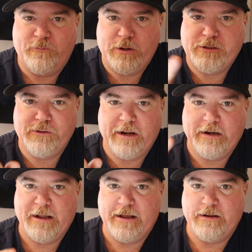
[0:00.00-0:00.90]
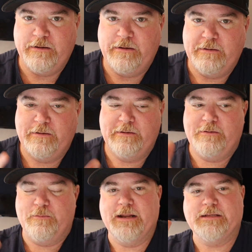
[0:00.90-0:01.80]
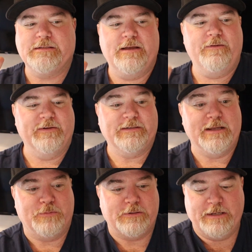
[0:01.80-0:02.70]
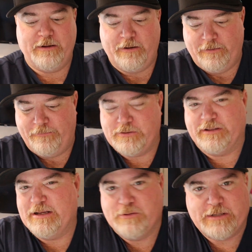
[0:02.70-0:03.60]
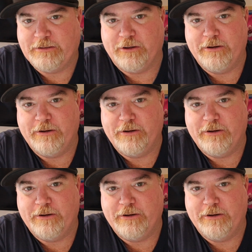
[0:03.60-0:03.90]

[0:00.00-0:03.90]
$42.99 minus 15% off, so I think it was like